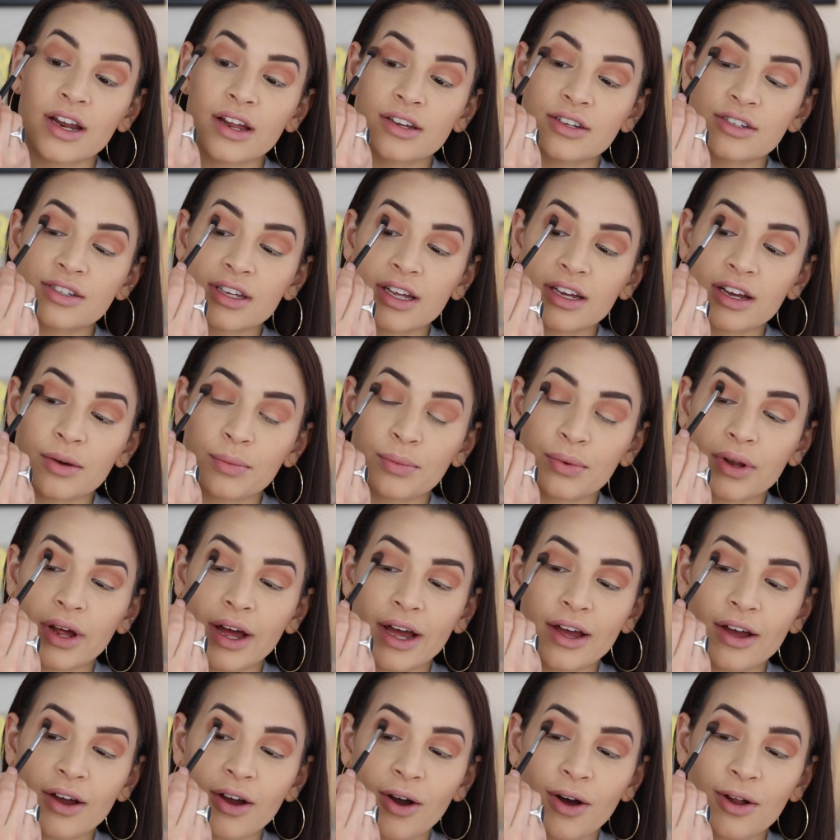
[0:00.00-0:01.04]
I just like apply
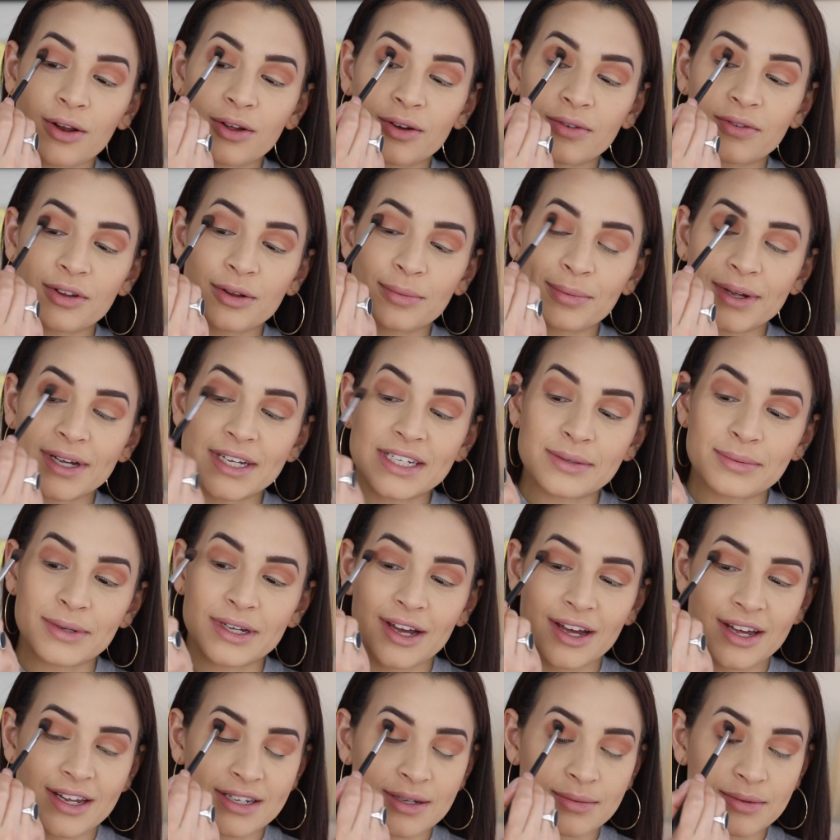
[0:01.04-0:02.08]
it all over the place
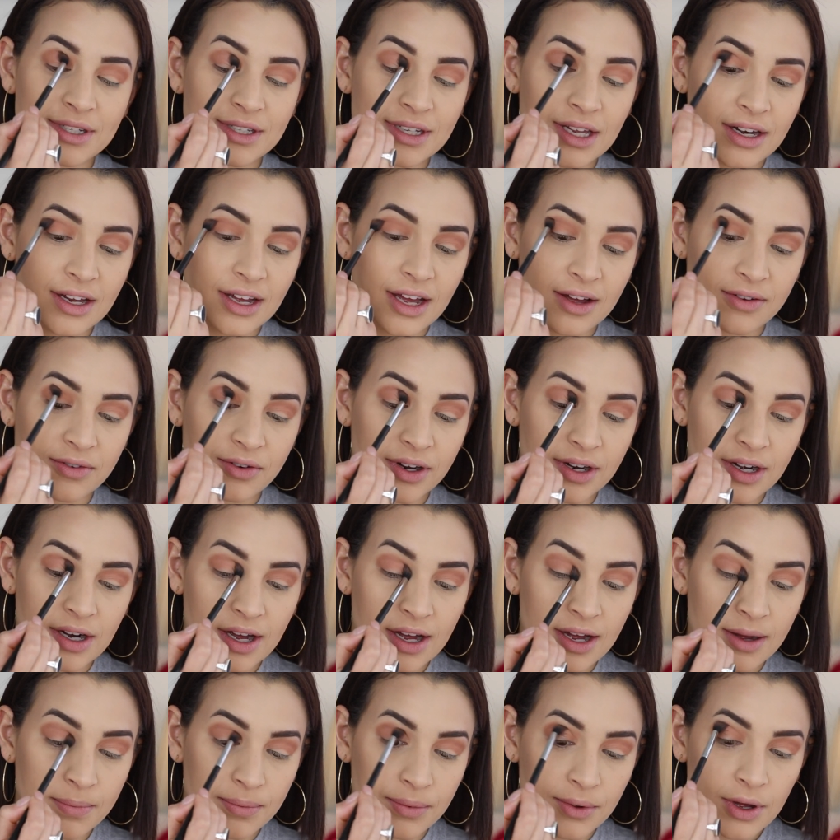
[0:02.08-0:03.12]
because I'm just going to cover it
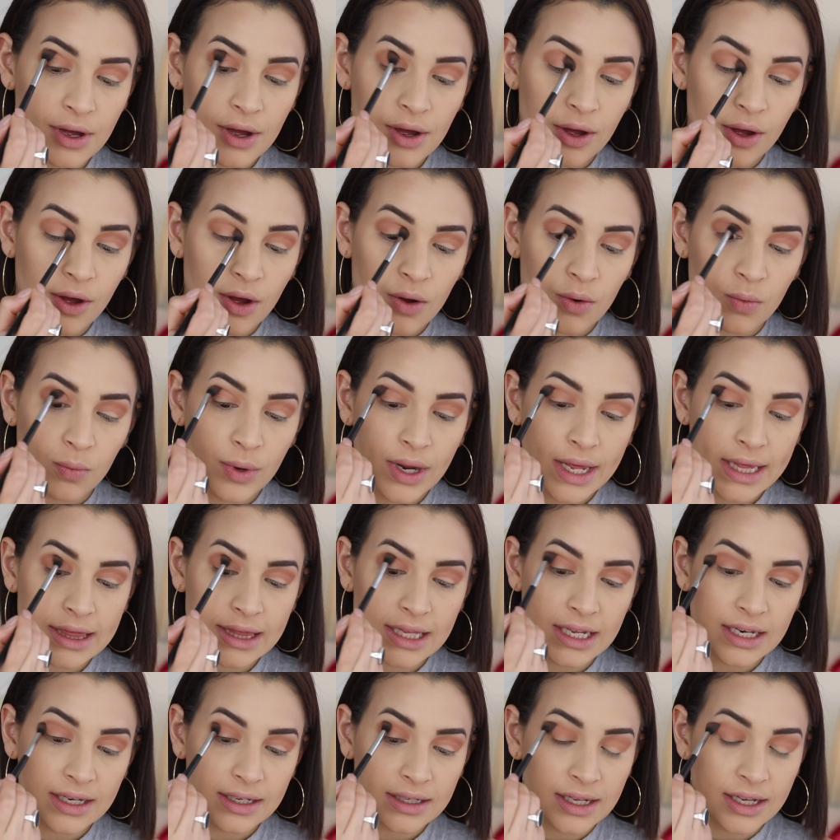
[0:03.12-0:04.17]
up with
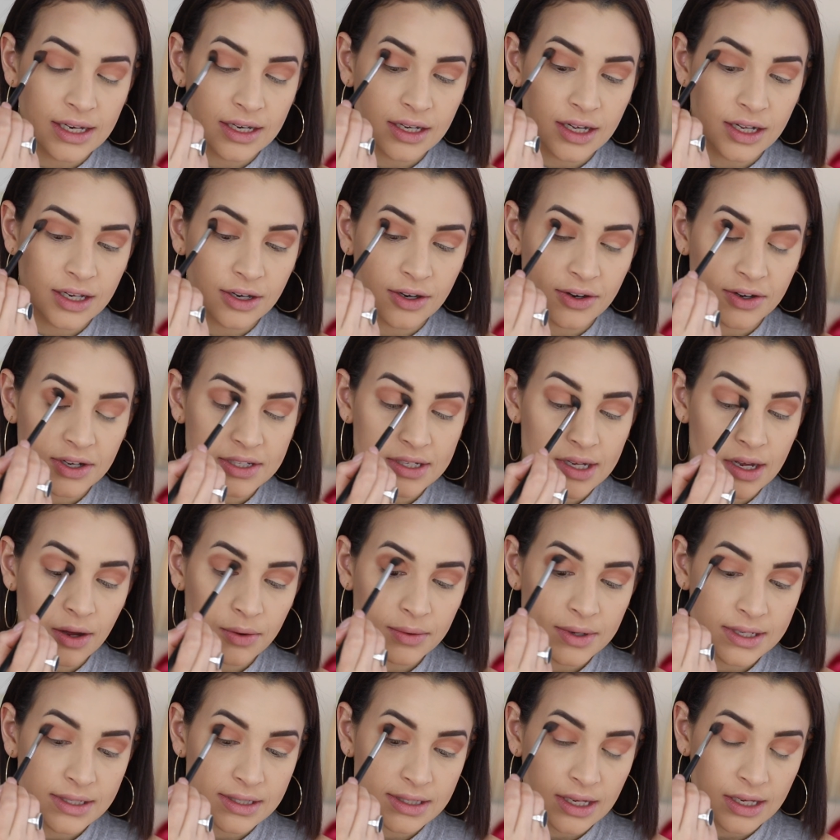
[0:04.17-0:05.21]
the lid color because I
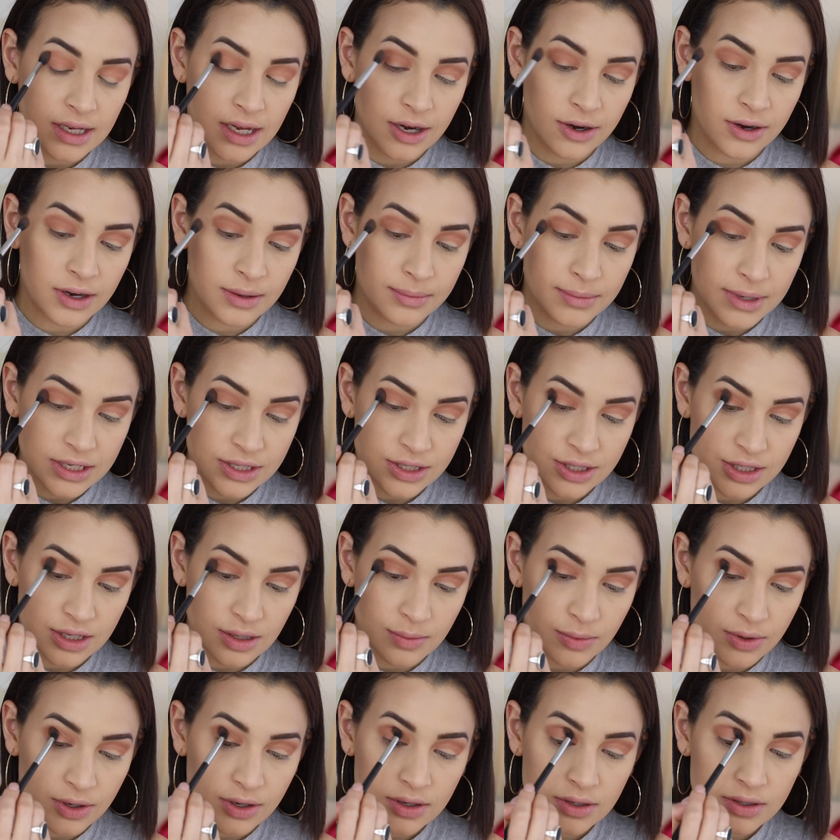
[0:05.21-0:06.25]
always carry my
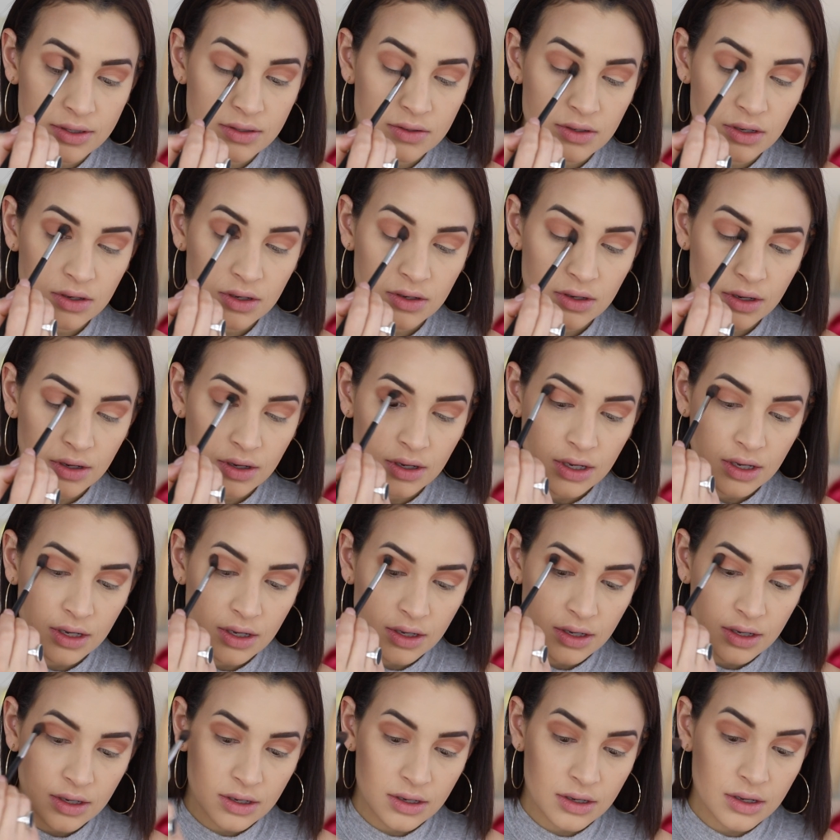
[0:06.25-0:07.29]
shimmers
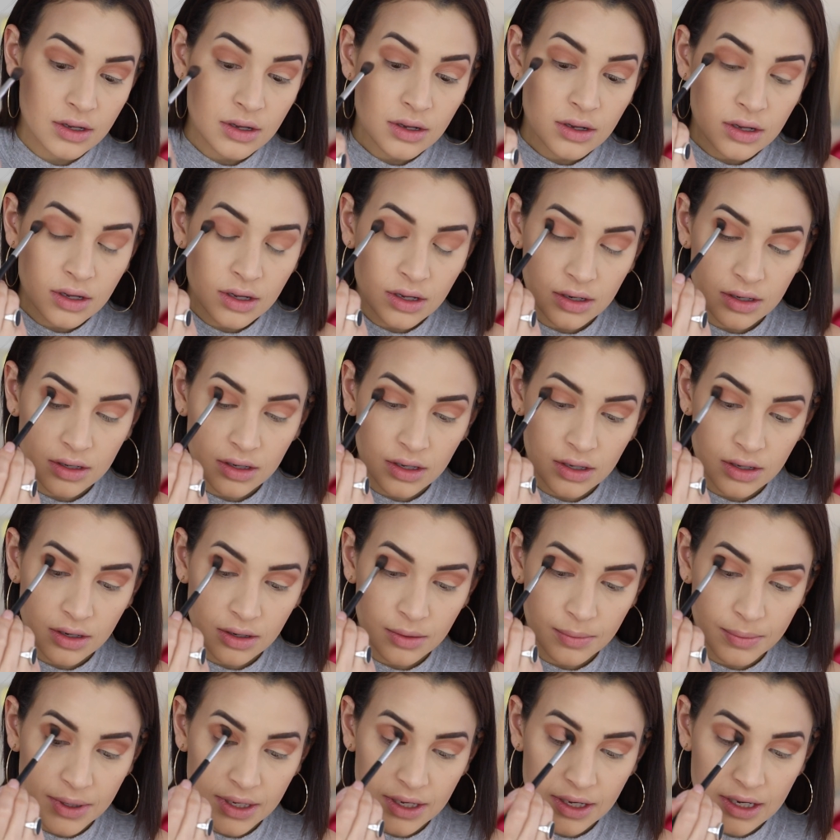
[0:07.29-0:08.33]
a
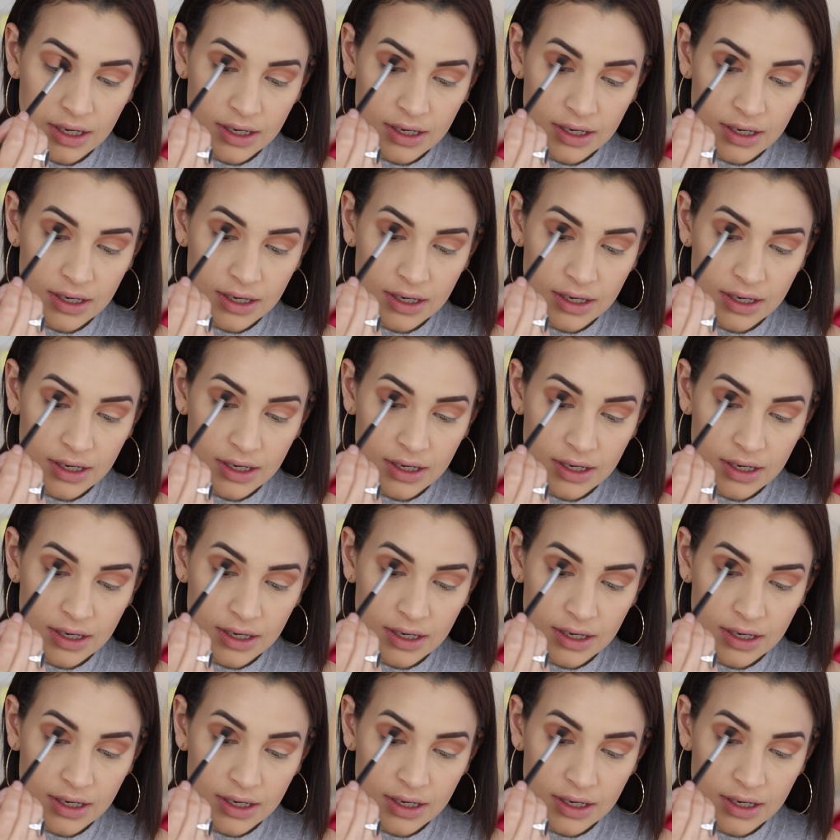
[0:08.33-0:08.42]
little bit